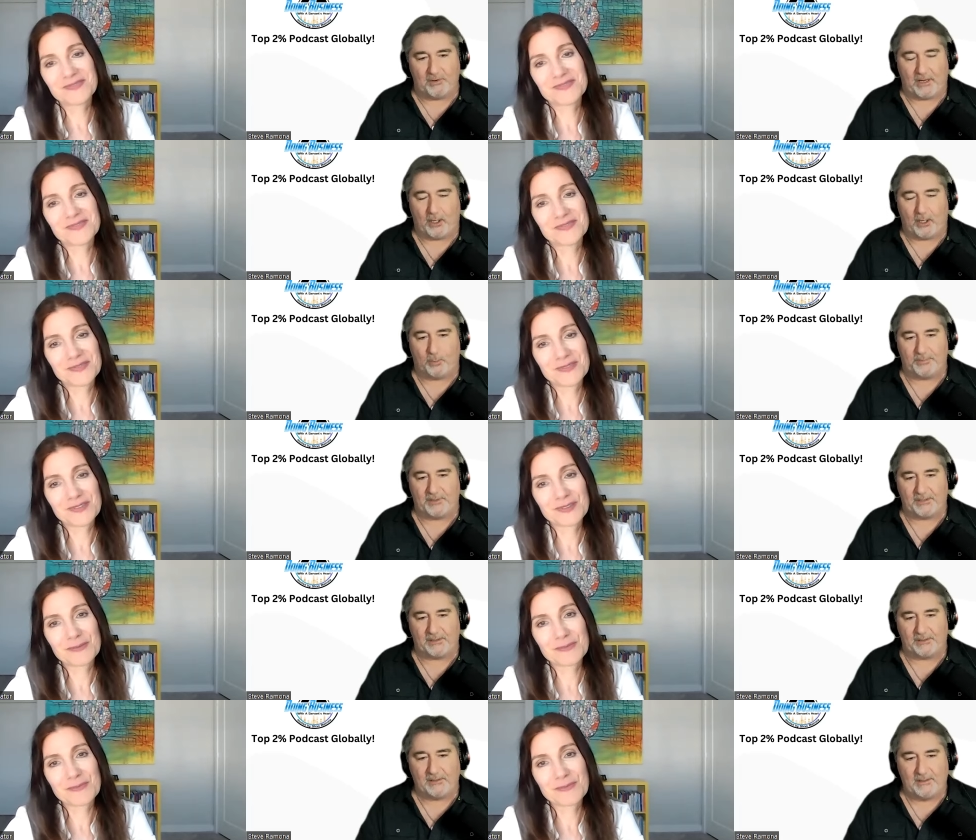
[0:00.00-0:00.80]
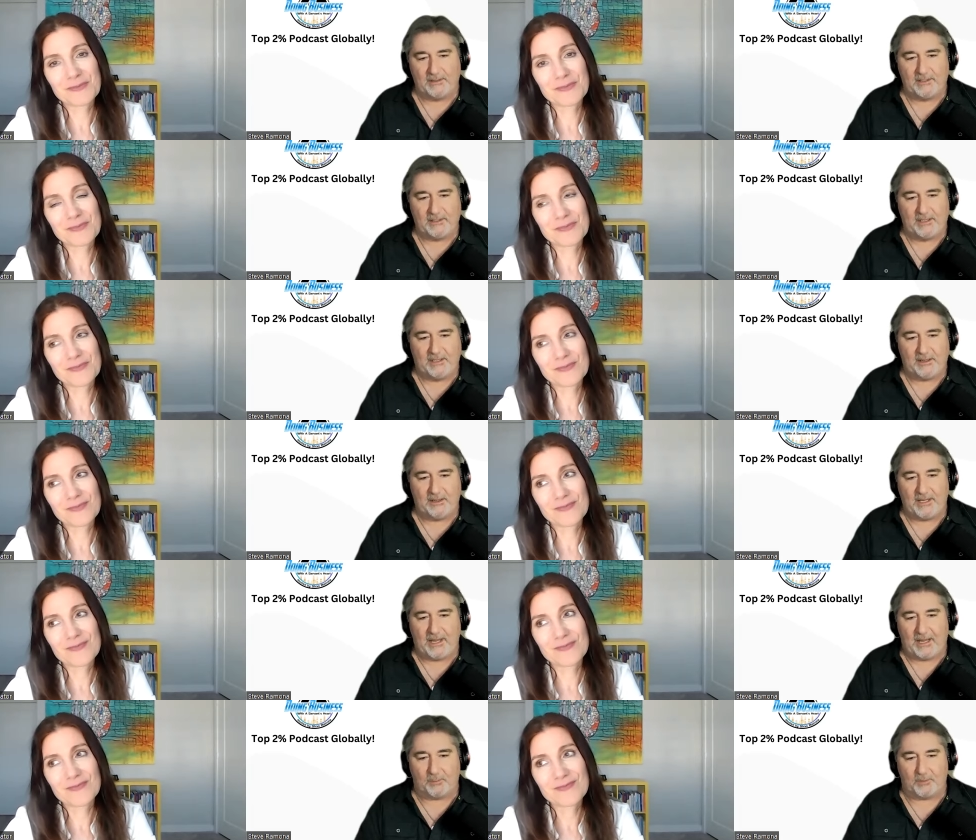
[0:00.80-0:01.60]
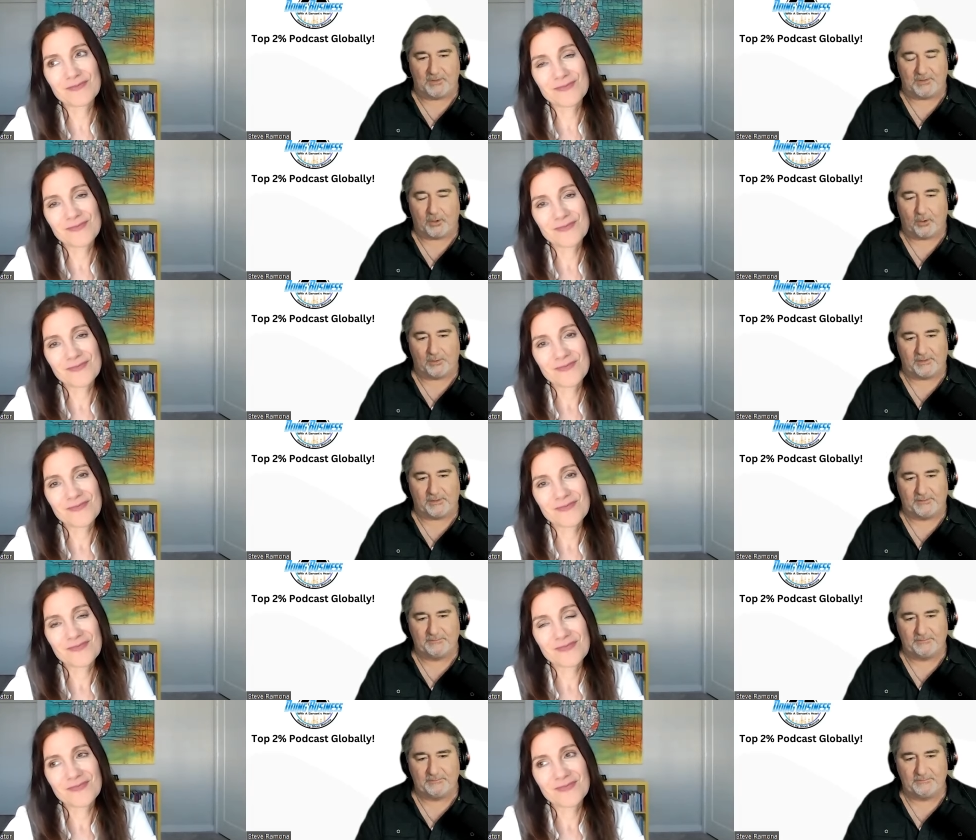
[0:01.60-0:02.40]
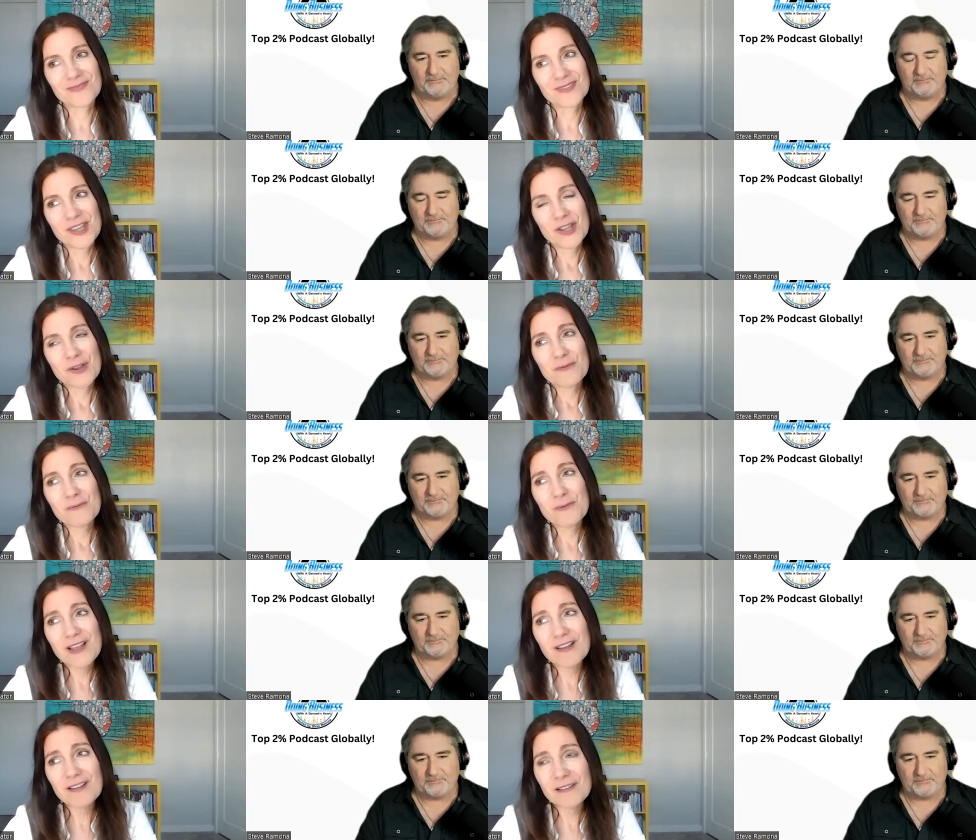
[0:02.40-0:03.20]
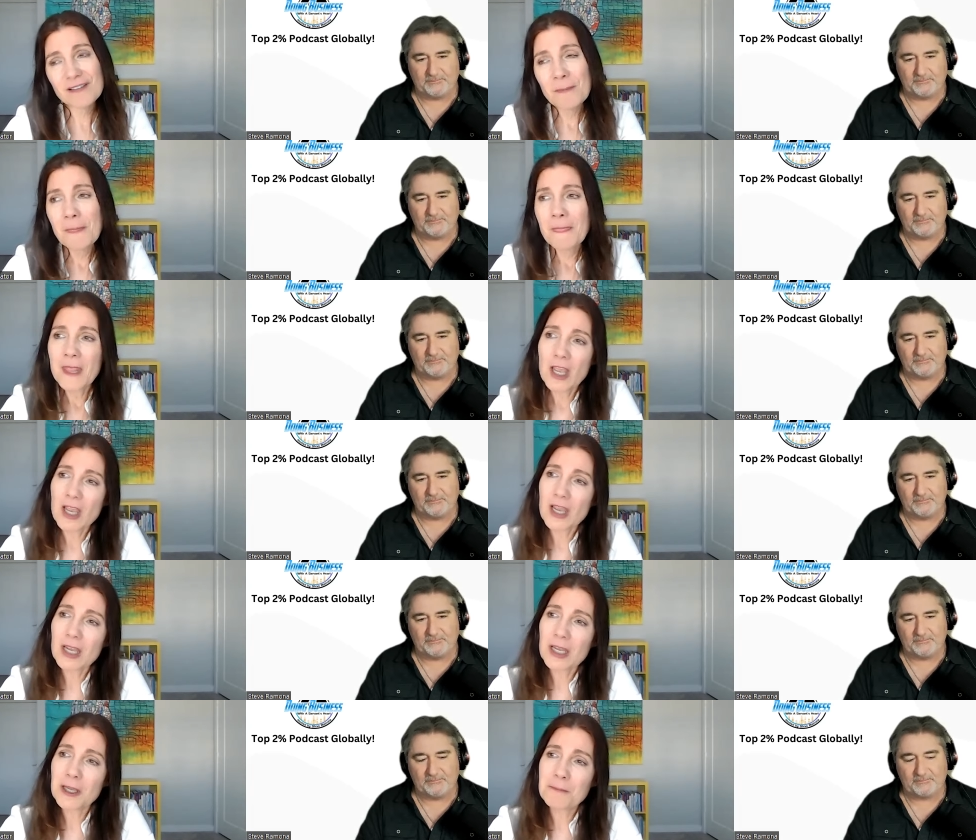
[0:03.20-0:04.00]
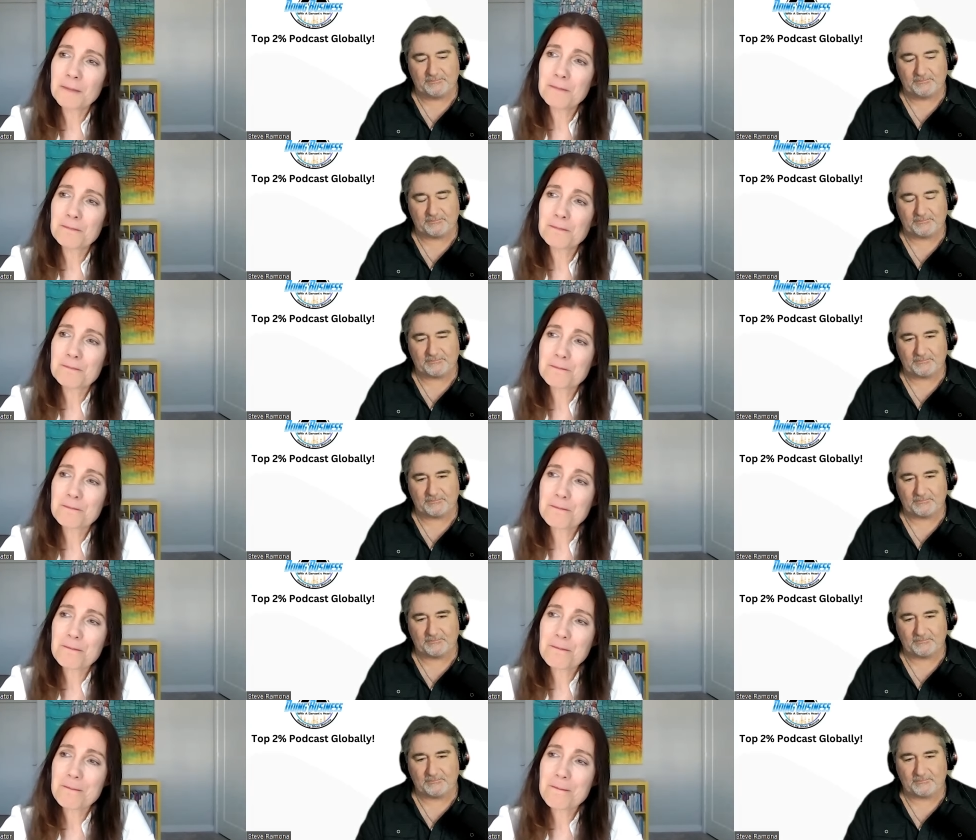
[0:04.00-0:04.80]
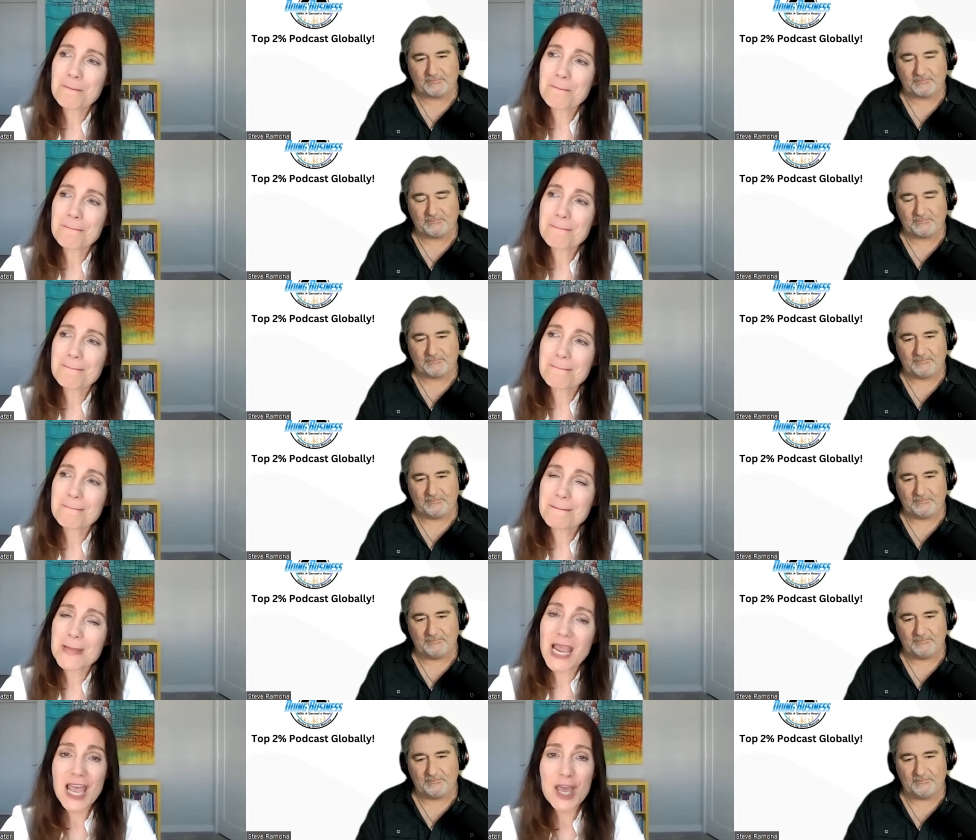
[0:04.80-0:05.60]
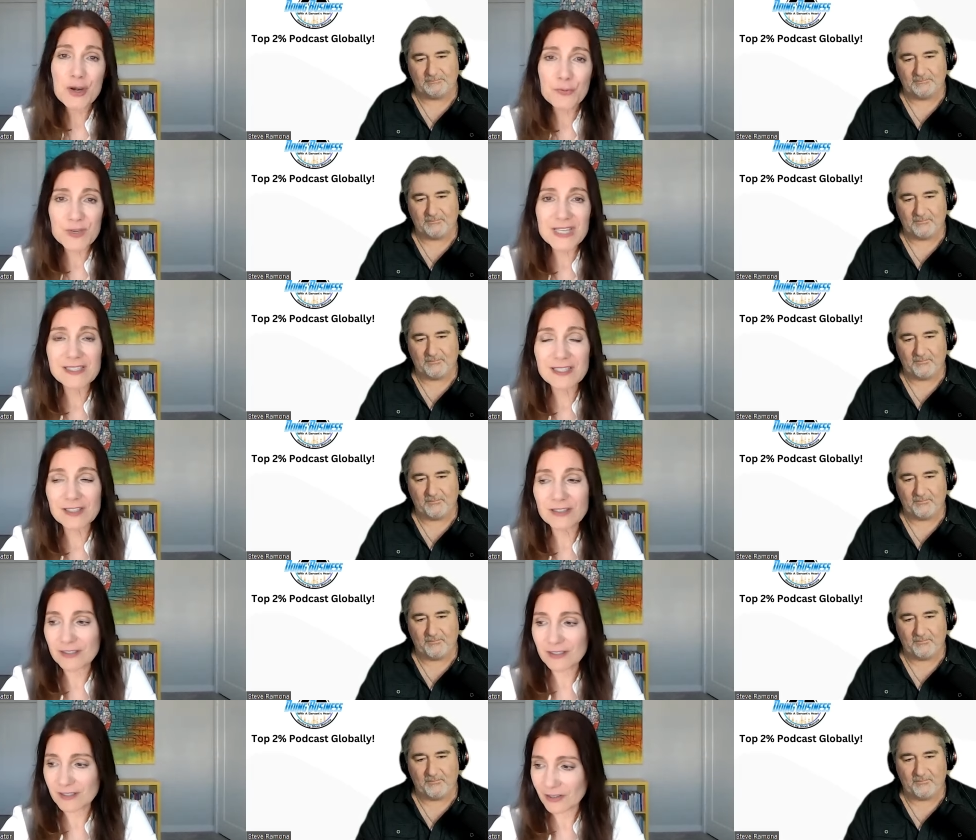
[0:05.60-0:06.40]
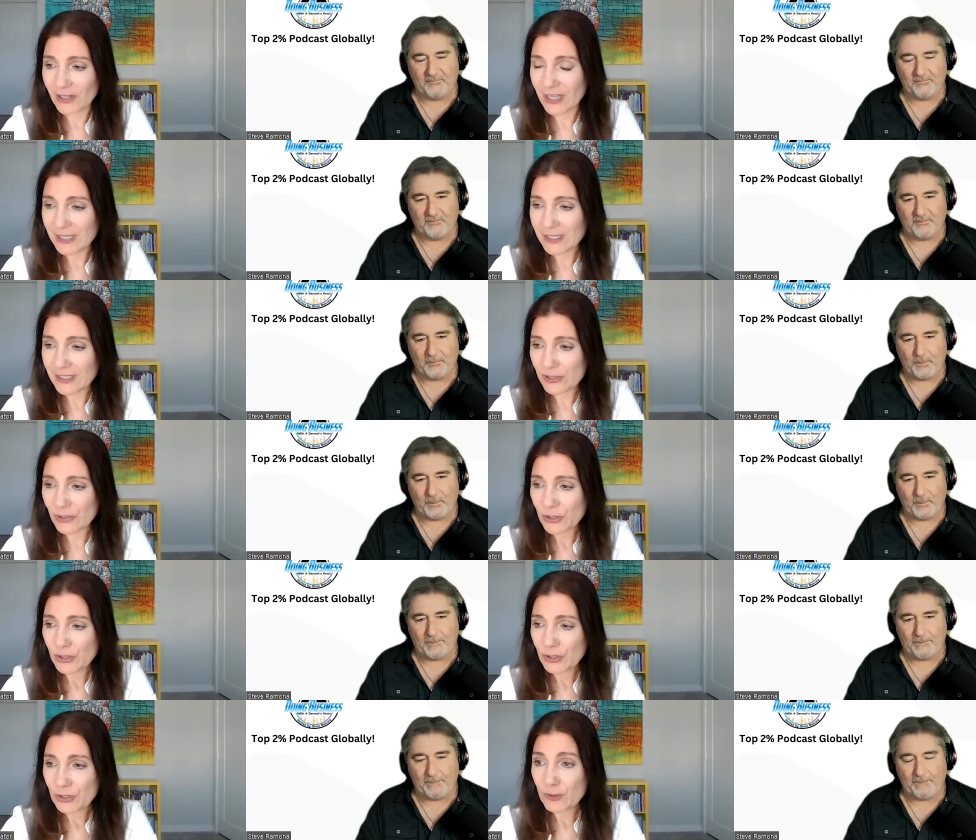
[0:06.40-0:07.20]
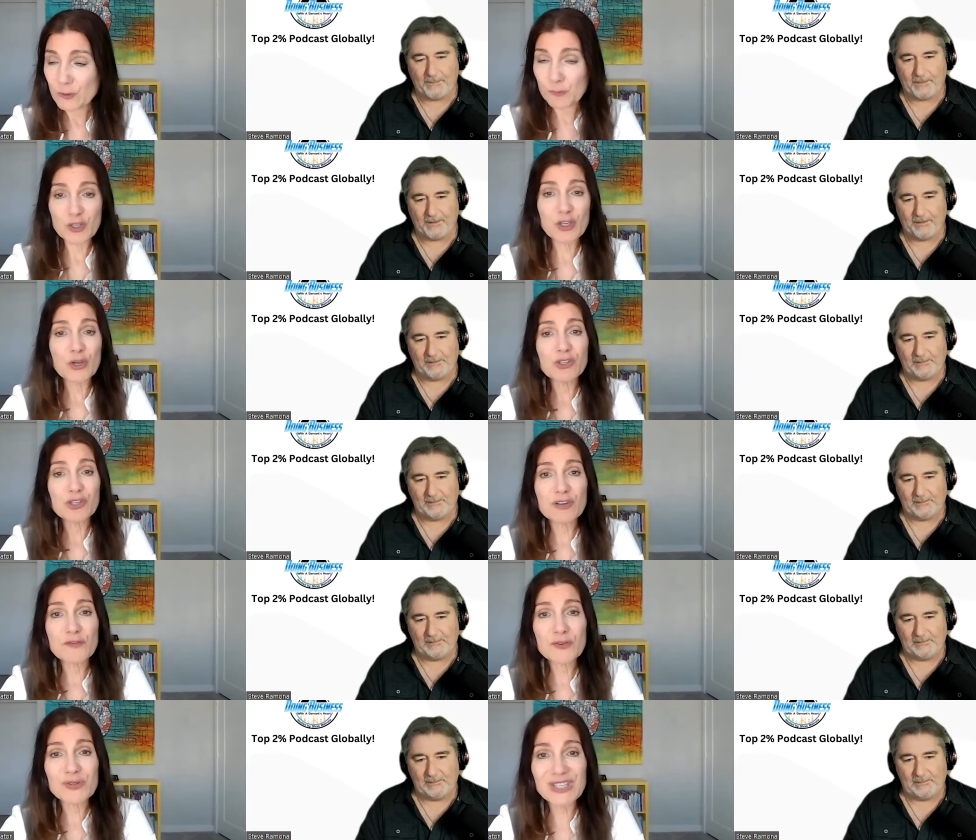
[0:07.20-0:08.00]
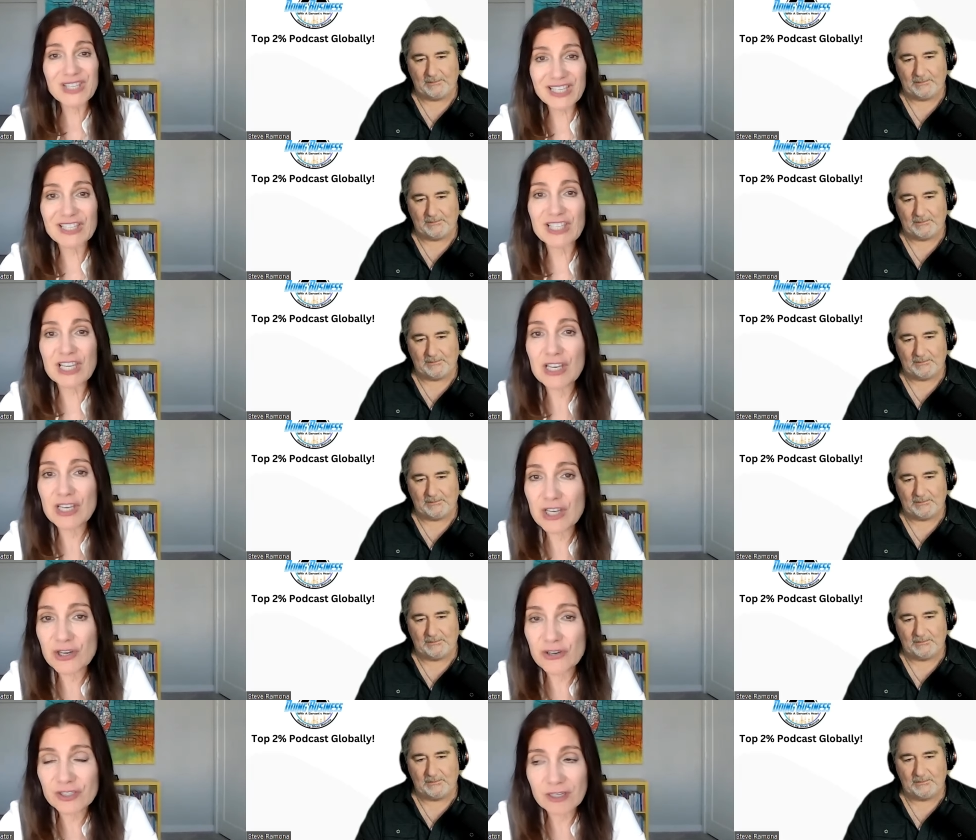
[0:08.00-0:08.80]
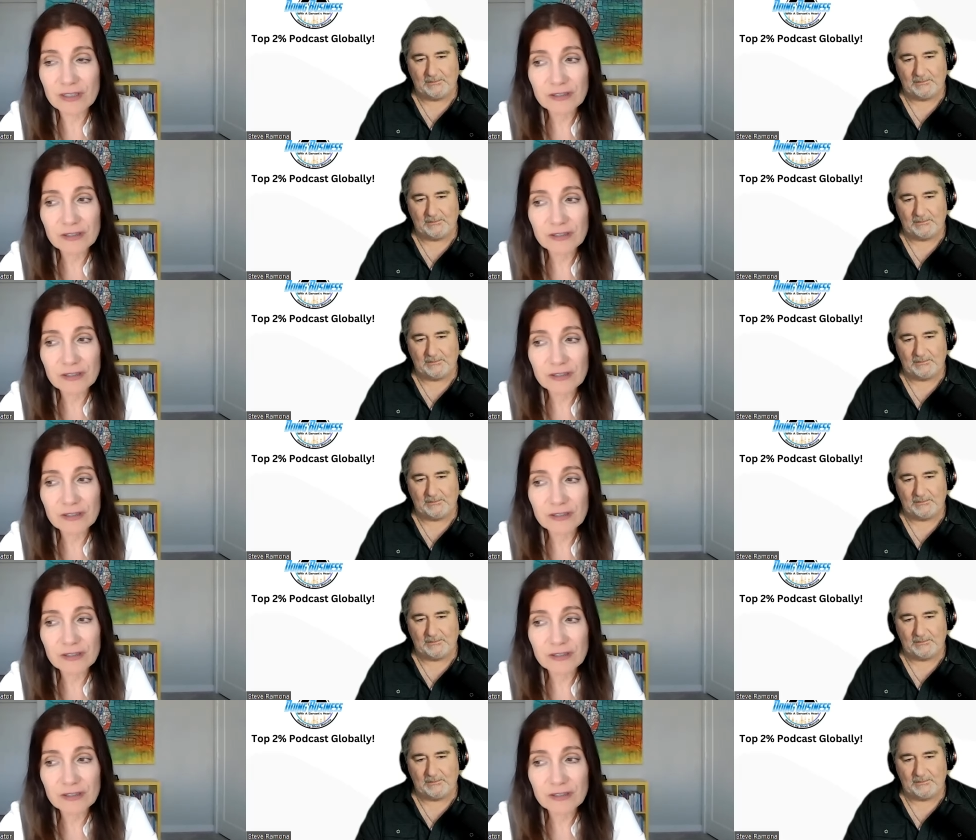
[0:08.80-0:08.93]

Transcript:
Speaker 1: you helped and the end result.
Speaker 2: Well, um I had a recent client who's been coaching for 16 years.